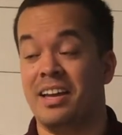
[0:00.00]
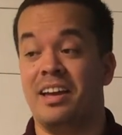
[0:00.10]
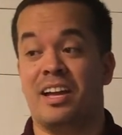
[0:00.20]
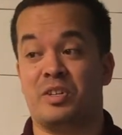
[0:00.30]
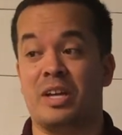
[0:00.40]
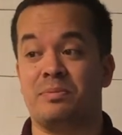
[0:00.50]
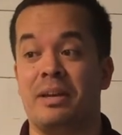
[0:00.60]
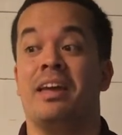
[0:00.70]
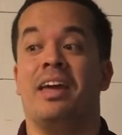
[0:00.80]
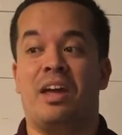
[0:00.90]
And trust me,
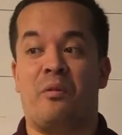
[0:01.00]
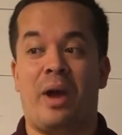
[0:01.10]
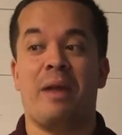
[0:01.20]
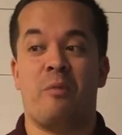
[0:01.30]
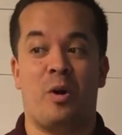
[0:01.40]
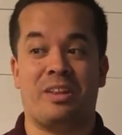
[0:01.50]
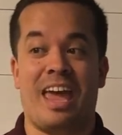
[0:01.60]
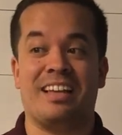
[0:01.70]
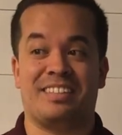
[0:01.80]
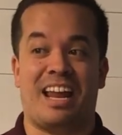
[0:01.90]
it rained more
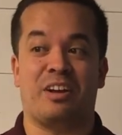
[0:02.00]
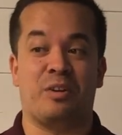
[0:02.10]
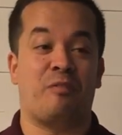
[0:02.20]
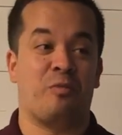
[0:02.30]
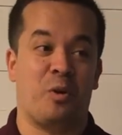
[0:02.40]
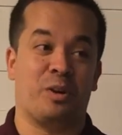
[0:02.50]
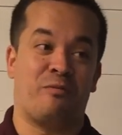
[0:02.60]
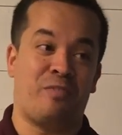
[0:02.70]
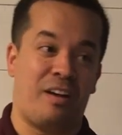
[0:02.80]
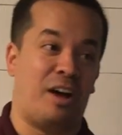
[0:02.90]
days than I could afford
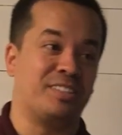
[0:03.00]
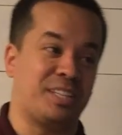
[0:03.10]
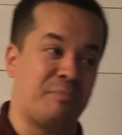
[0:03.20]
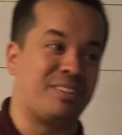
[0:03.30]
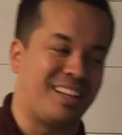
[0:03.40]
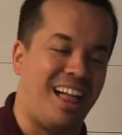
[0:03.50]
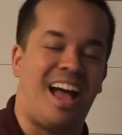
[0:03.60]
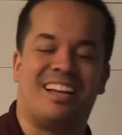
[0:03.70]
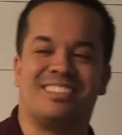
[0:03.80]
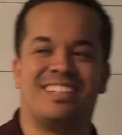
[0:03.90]
to uh, skip the class.